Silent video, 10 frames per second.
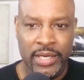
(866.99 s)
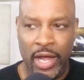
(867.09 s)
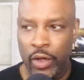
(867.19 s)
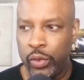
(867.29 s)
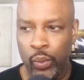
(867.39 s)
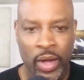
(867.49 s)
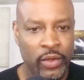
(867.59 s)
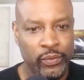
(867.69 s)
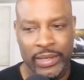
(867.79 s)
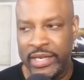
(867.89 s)
health,
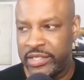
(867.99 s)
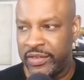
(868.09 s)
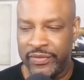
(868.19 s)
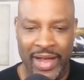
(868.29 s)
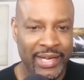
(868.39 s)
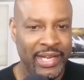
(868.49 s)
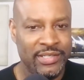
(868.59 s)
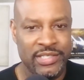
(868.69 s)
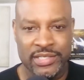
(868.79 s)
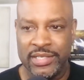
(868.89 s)
wealth, relationships,
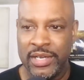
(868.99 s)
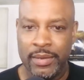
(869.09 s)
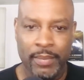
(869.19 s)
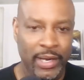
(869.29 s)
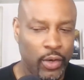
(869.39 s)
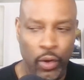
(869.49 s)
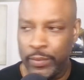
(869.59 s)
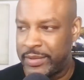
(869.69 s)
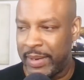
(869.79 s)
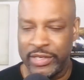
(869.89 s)
finances, my
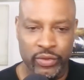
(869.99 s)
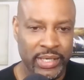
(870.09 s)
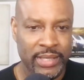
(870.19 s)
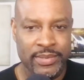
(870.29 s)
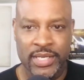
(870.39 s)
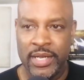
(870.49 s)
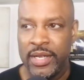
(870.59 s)
hopes, my dreams.